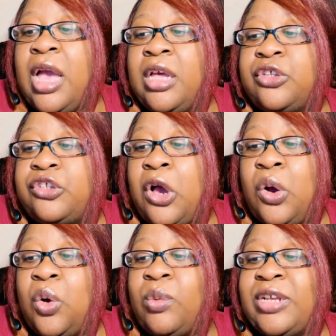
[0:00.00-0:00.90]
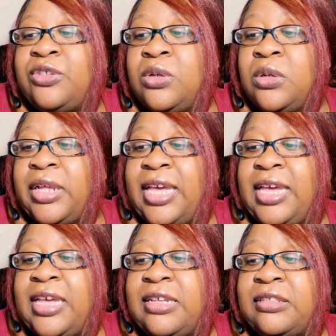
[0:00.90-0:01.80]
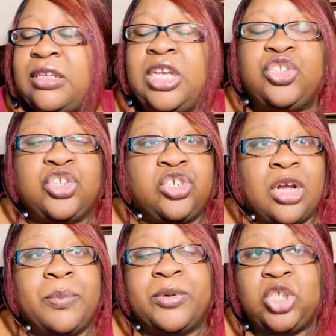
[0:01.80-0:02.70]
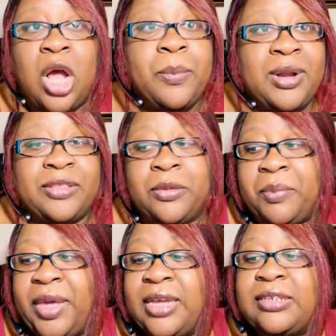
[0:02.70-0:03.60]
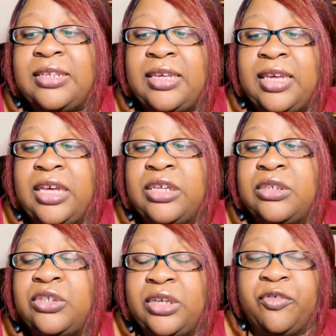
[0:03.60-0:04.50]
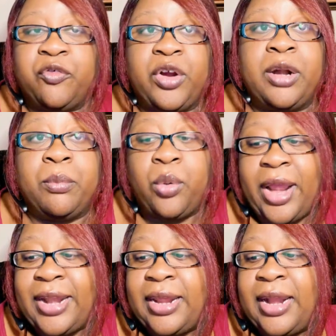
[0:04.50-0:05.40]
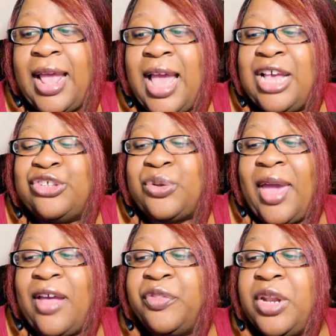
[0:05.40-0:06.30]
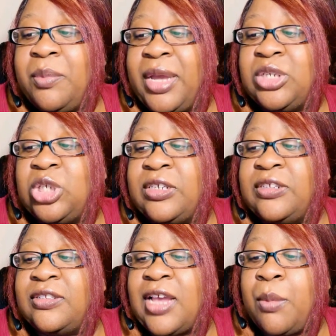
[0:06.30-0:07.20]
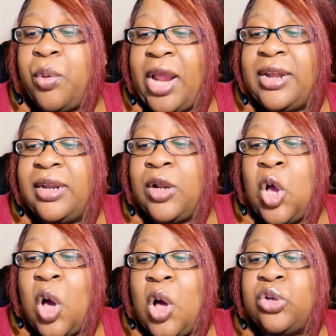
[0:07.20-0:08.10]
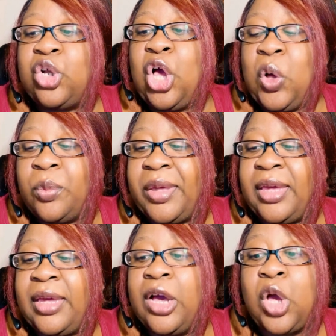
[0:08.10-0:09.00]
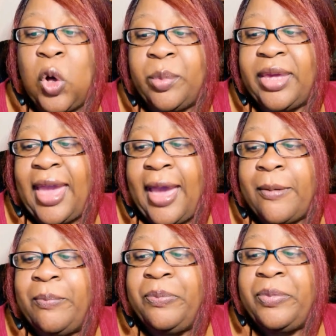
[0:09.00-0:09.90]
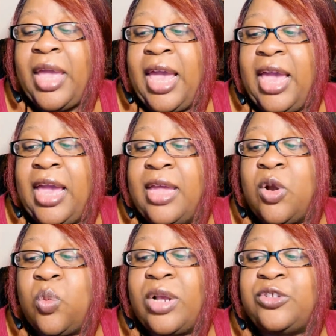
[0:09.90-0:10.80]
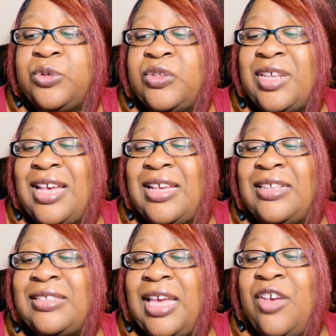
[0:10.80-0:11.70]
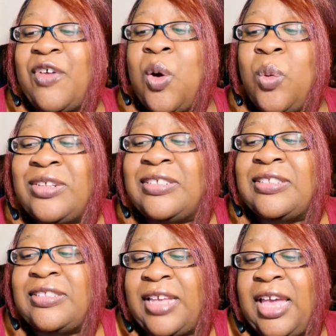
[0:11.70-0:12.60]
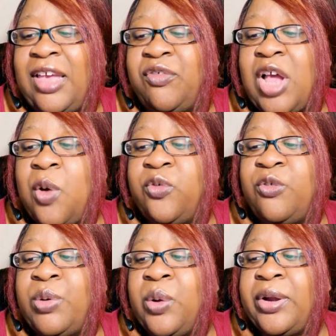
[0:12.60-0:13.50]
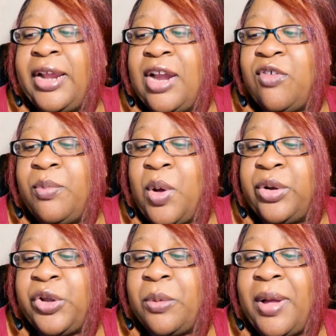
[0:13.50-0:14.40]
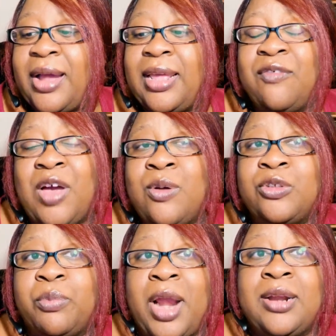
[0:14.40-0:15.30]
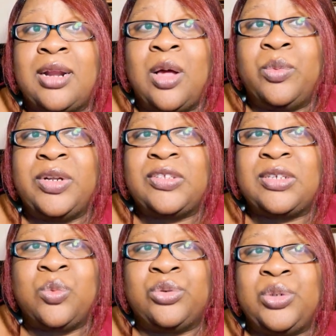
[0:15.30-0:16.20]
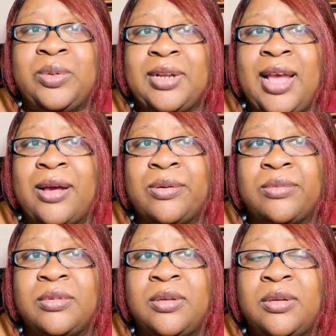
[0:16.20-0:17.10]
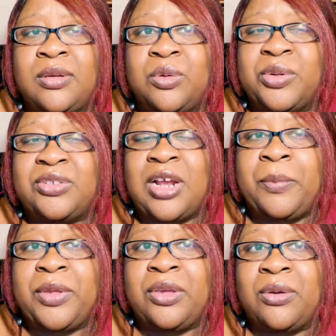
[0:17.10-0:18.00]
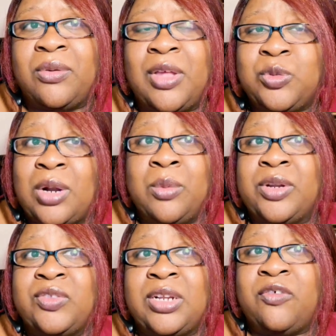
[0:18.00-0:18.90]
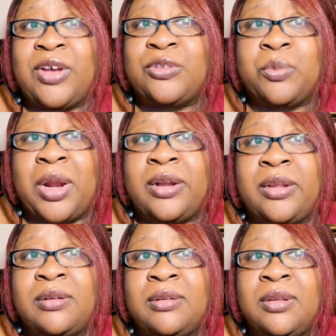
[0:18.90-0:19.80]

So Russell is, he's just chomping at the bit to get to confront Brandon. So Anthony mentions how Brandon called Kobe a Kobe cat. And Russell says, if I wasn't saved, I would have broken every bone in your body. If I was Brandon, I would have said, well, do it now. What's stopping you? That's what I would have said if I was Brandon.